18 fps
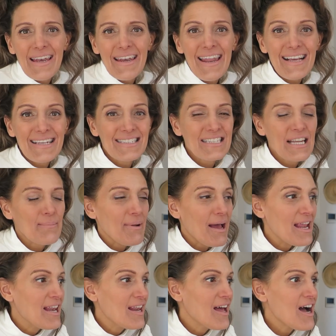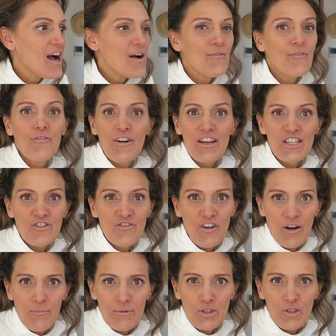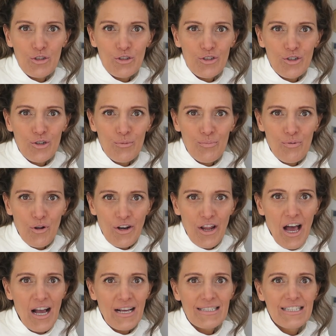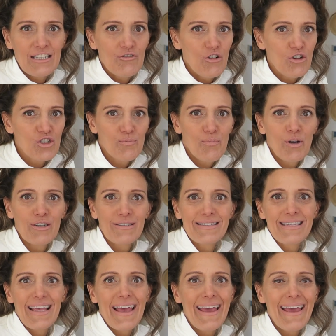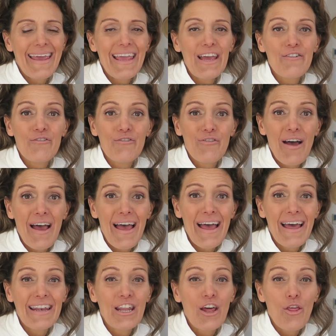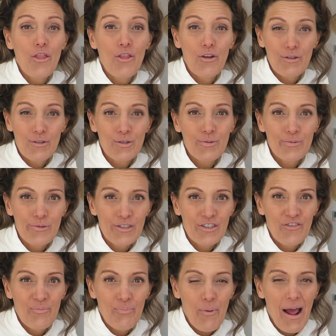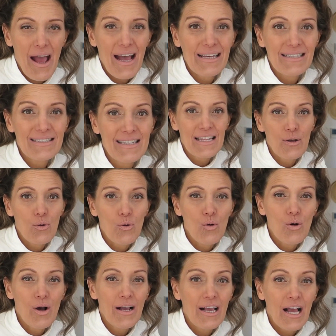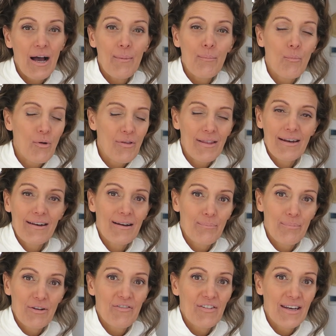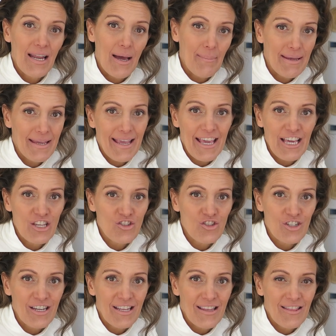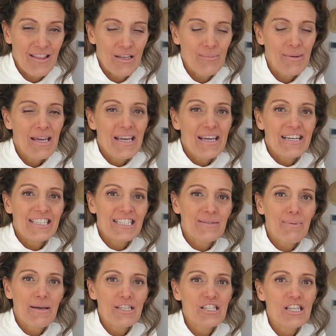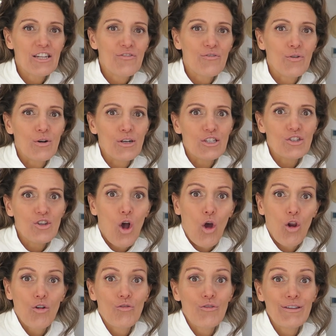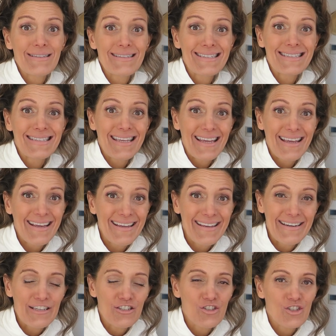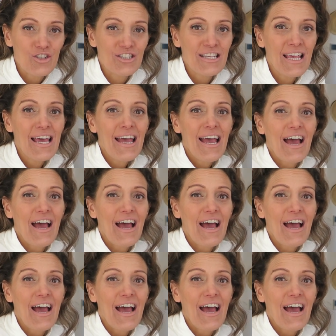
Next up, I love French pharmaceutical products, La Roche-Posay, Avène, those sorts of brands. They all come with a little bit of a numbing agent in them, especially for intolerant skin conditions.